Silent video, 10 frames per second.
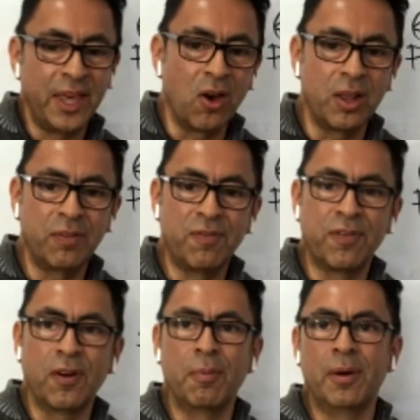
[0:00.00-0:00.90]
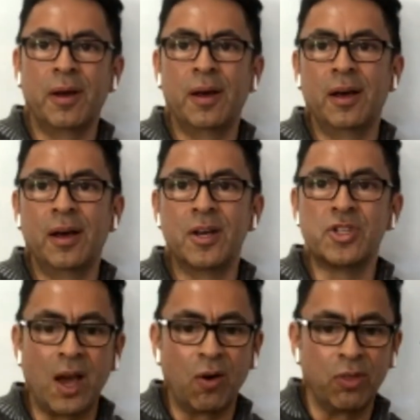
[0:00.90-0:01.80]
They got it from
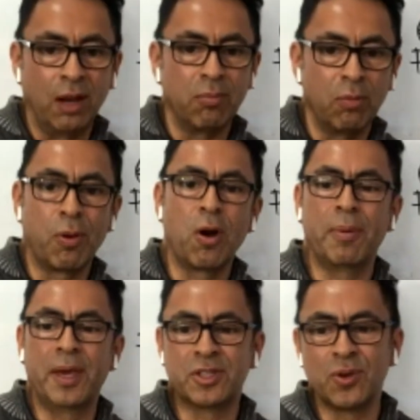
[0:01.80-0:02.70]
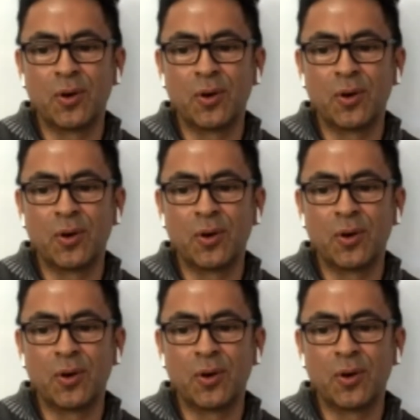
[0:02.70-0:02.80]
ChicagoDealVault Providence.